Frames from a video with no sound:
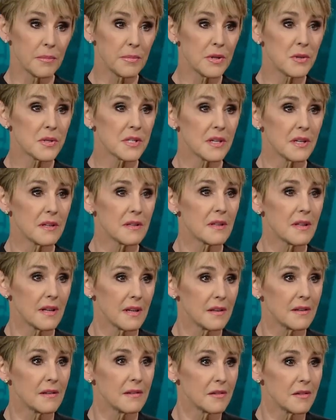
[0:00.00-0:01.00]
abuse it,
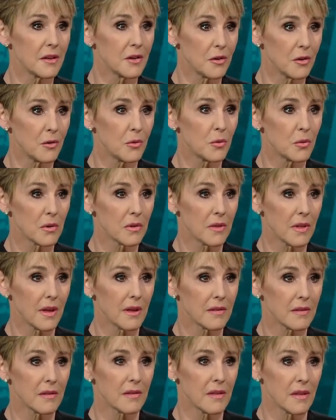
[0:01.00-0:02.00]
then, you know,
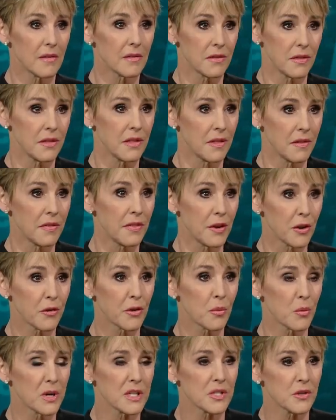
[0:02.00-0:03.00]
that, that then they're
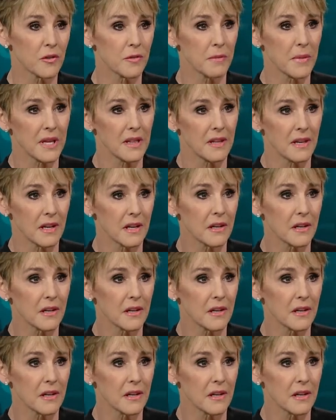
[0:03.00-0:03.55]
the ones who have made the